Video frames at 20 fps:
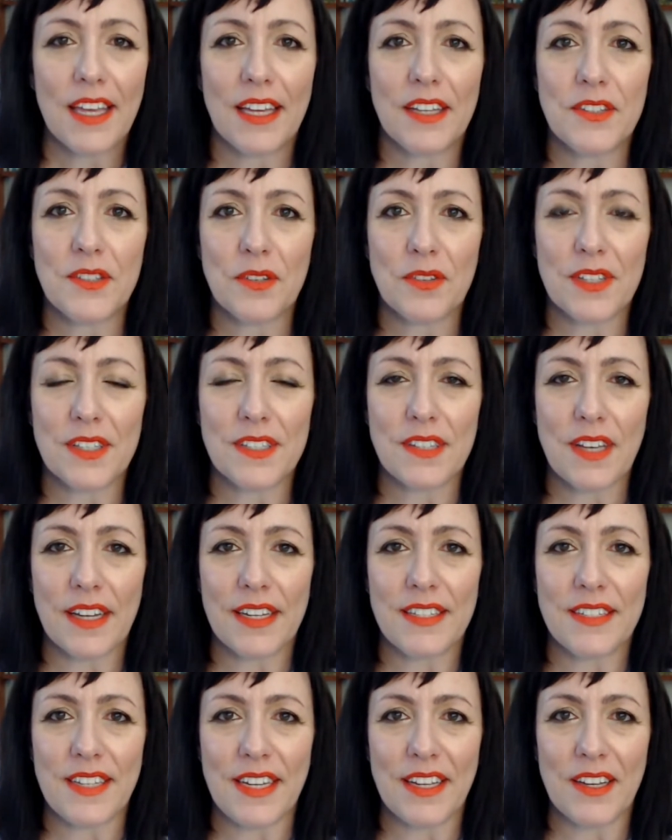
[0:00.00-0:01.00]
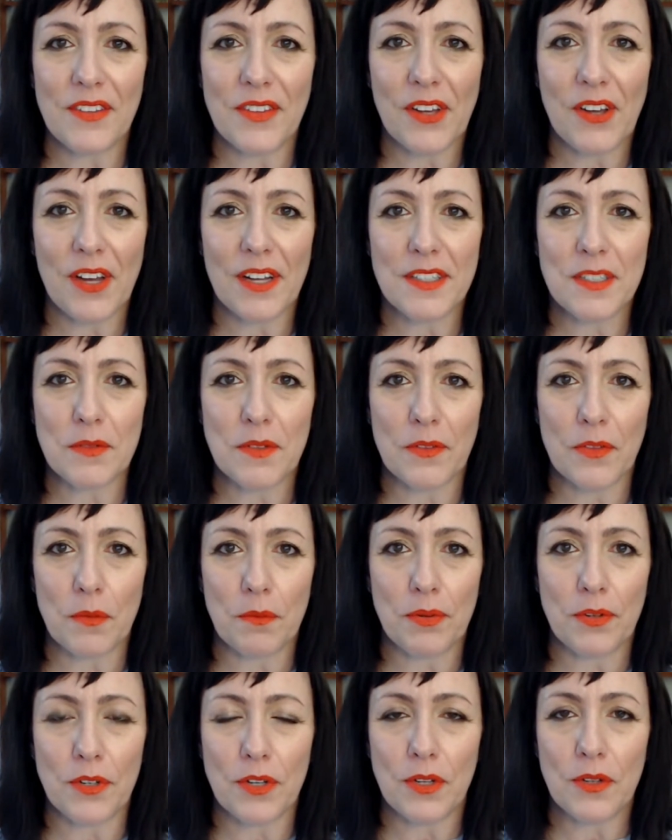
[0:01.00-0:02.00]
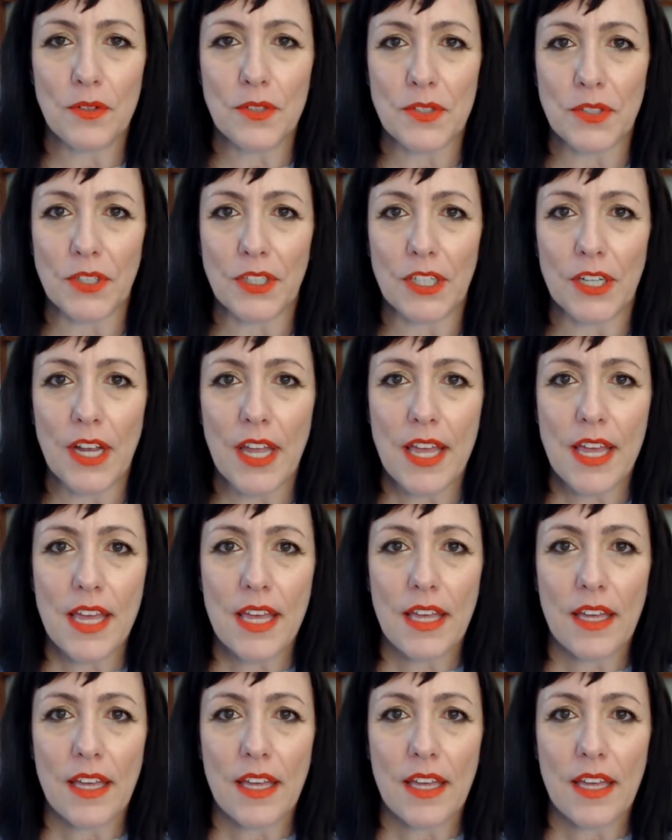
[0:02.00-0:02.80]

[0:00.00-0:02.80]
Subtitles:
And so this idea, the concept of the producer,